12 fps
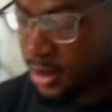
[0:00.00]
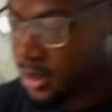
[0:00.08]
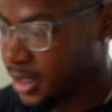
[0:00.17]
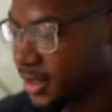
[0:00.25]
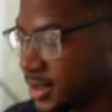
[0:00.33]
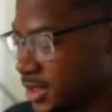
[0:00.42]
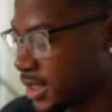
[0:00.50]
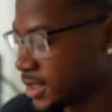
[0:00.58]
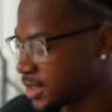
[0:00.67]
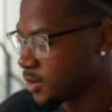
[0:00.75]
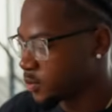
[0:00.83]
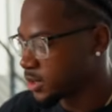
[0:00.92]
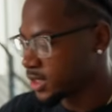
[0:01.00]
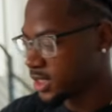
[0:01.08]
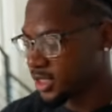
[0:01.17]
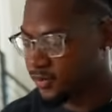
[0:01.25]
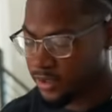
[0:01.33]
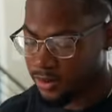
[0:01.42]
Like 6 companies
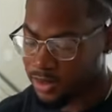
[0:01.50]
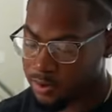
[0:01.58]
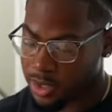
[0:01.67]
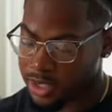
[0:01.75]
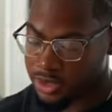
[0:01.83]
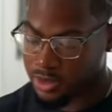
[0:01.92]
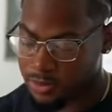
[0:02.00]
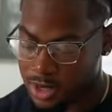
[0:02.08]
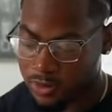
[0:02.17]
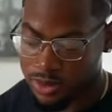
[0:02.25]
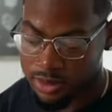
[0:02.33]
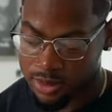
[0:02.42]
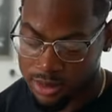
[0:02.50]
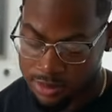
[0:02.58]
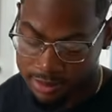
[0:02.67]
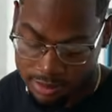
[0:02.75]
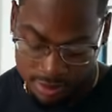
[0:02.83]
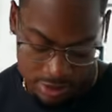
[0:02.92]
seen if they were sponsoring my wheels.
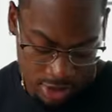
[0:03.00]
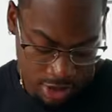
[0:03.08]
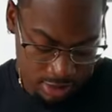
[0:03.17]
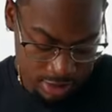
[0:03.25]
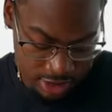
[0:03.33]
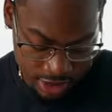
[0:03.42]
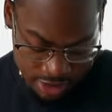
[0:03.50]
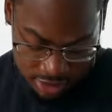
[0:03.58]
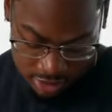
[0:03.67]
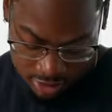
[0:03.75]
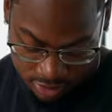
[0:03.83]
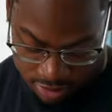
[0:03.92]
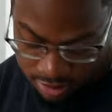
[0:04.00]
Mm-hmm. All Nick said no.